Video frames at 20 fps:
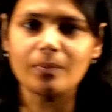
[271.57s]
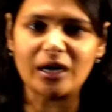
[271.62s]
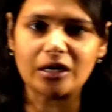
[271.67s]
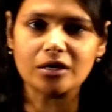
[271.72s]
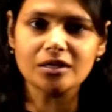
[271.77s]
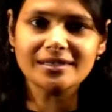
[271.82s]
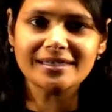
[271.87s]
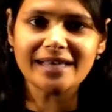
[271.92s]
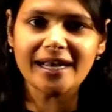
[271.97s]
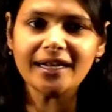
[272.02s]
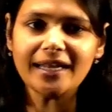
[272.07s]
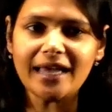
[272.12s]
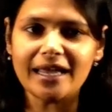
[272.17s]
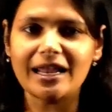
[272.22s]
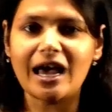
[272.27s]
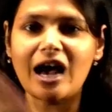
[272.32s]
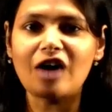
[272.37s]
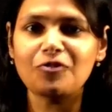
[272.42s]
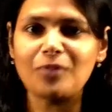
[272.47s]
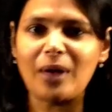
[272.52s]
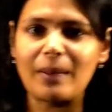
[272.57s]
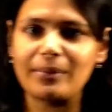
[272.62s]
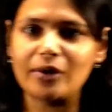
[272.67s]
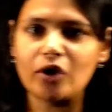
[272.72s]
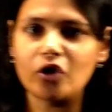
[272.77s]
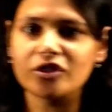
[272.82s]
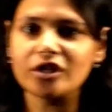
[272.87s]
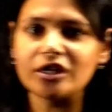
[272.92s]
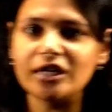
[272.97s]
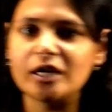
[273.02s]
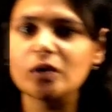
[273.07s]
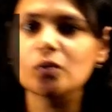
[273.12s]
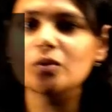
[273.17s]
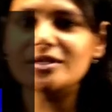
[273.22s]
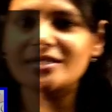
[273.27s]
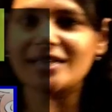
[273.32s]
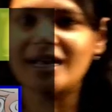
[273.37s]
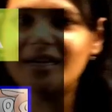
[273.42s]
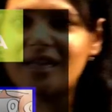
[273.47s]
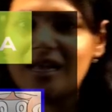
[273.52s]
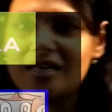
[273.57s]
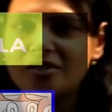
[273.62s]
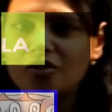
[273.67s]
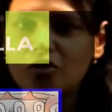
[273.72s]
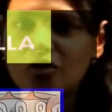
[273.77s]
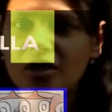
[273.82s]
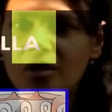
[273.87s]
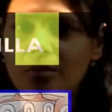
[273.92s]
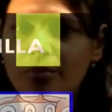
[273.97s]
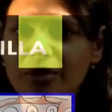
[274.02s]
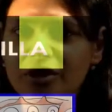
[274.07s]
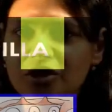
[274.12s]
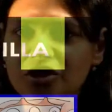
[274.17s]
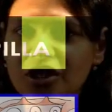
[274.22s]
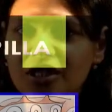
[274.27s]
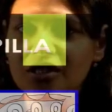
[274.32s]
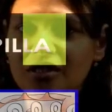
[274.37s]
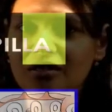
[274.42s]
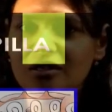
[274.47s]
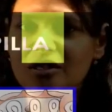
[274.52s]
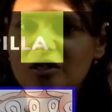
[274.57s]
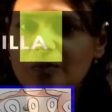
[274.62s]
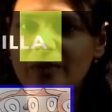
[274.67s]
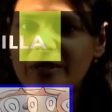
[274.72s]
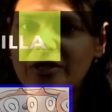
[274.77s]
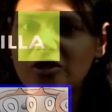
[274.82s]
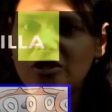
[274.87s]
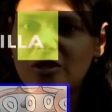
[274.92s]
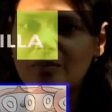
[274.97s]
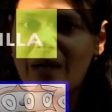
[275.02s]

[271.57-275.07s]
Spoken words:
the buccal side and half papilla on the lingual side, as you can appreciate in this picture.